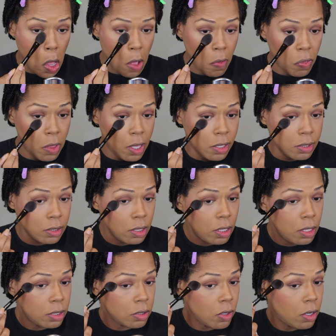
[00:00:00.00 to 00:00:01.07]
And this
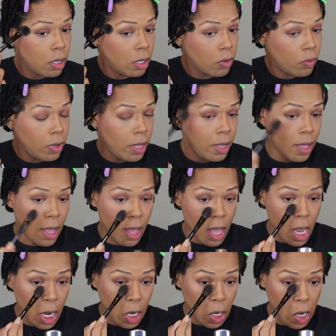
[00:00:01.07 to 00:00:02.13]
is going to create
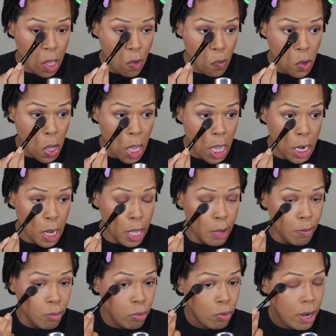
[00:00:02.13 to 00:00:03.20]
a lift and
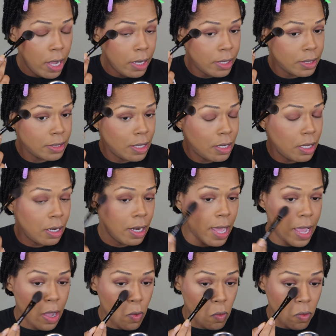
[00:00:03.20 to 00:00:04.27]
a brightness and a
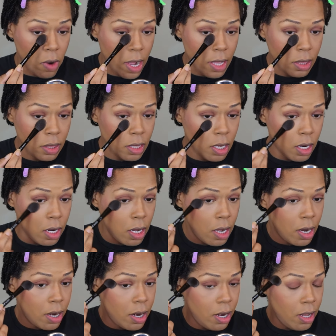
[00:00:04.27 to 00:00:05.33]
light right there
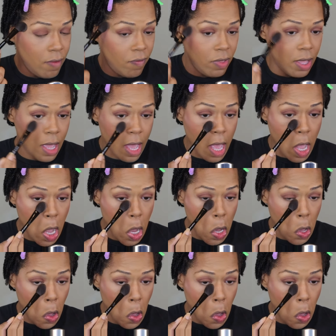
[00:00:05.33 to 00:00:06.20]
underneath the eye.